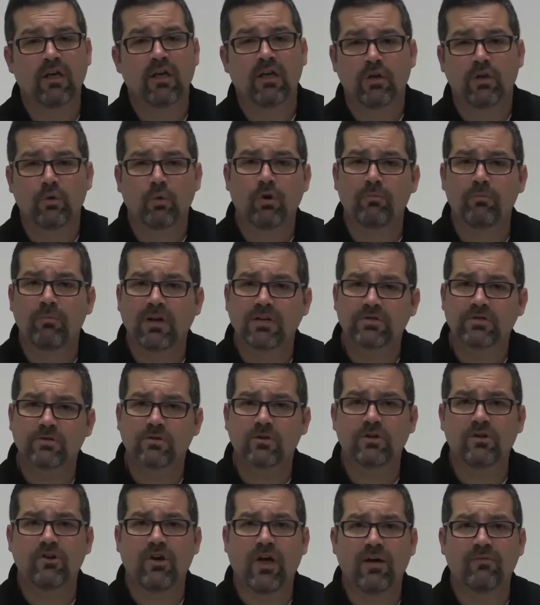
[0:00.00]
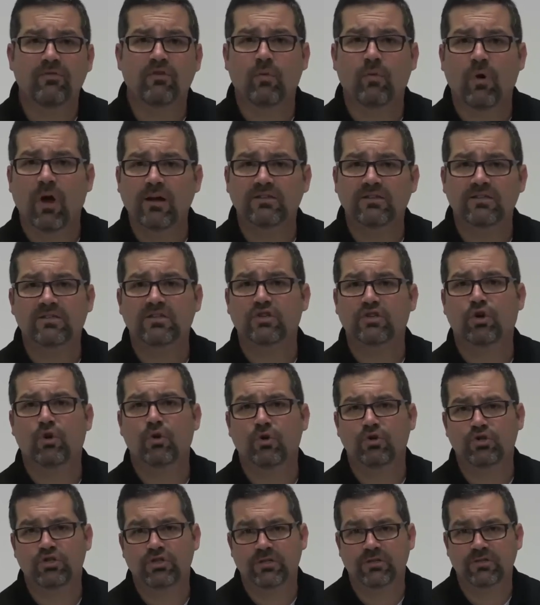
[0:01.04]
You want to make sure you have the right
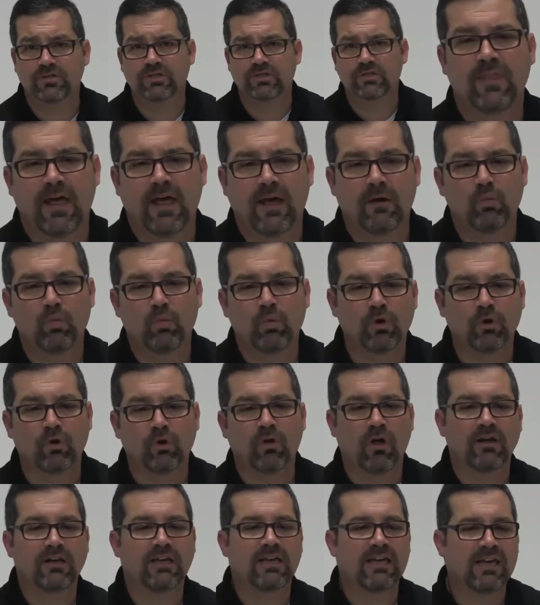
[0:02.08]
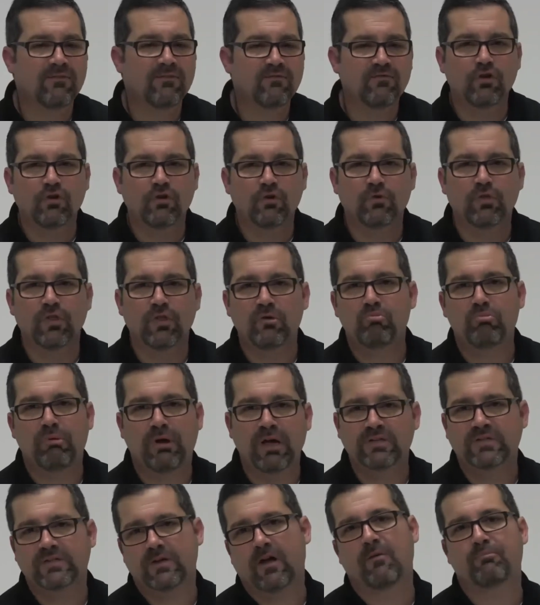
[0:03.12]
detergents that will give you the
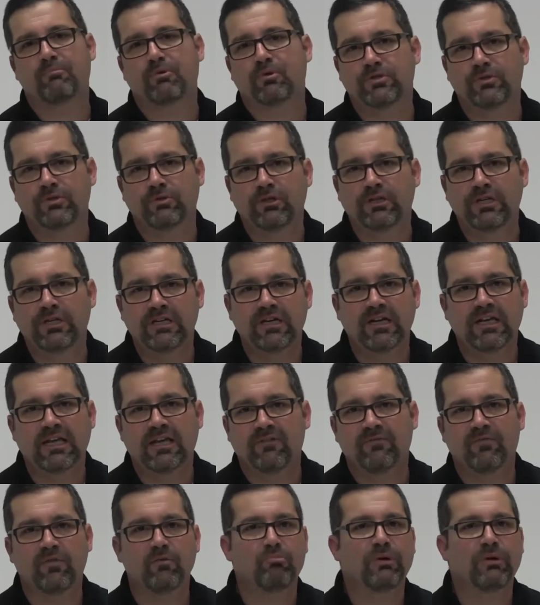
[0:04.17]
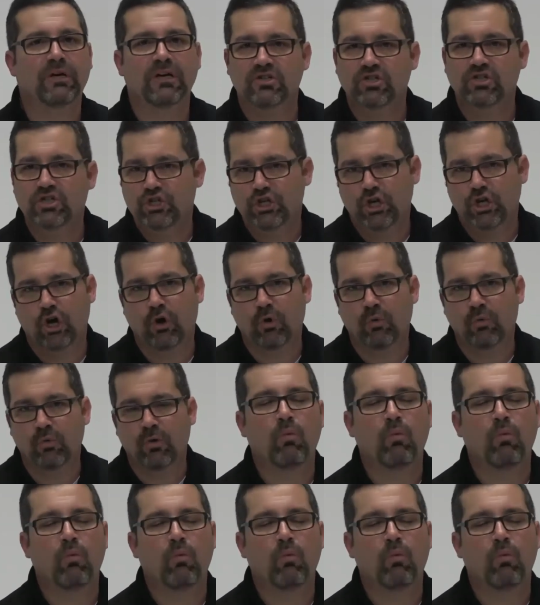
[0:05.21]
best opportunity to give the biggest show.